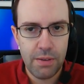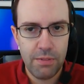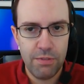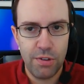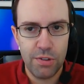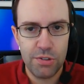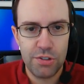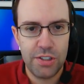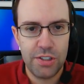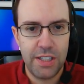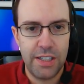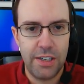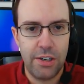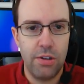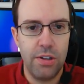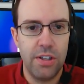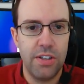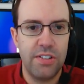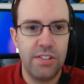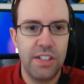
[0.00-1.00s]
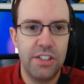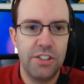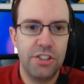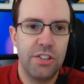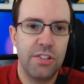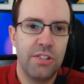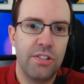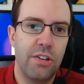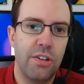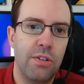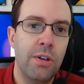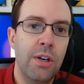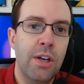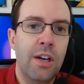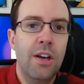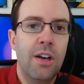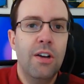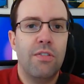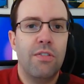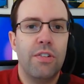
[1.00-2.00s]
virtually at all the stations. So
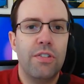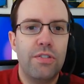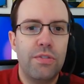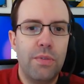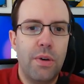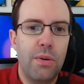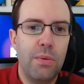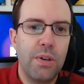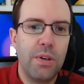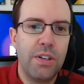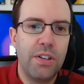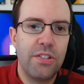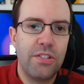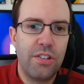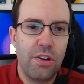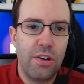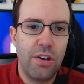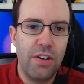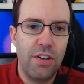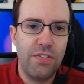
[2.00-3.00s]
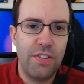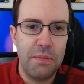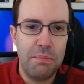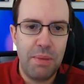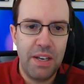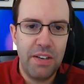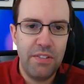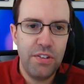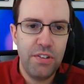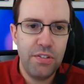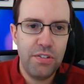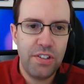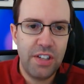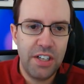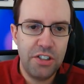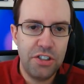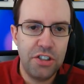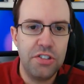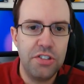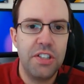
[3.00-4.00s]
first of all, we're going to start off at Bayview
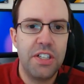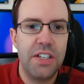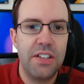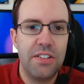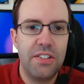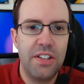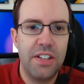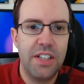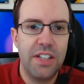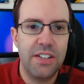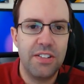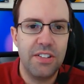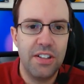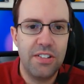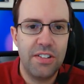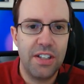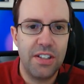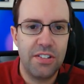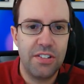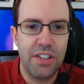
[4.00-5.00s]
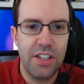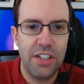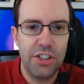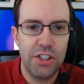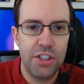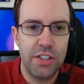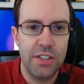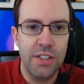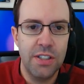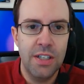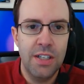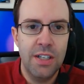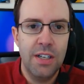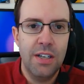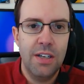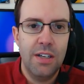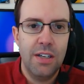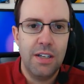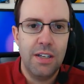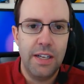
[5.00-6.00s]
Station. You can see the existing station
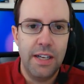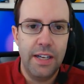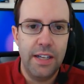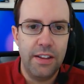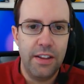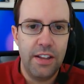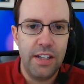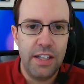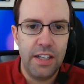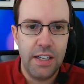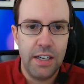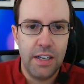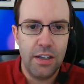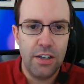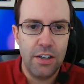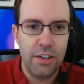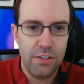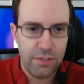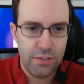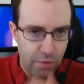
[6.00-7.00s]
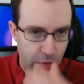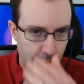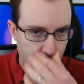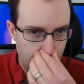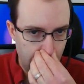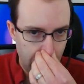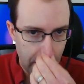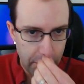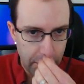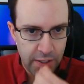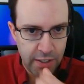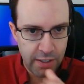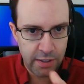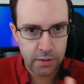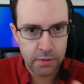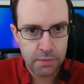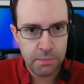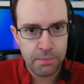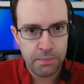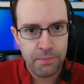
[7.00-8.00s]
in the foreground
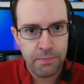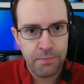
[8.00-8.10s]
there.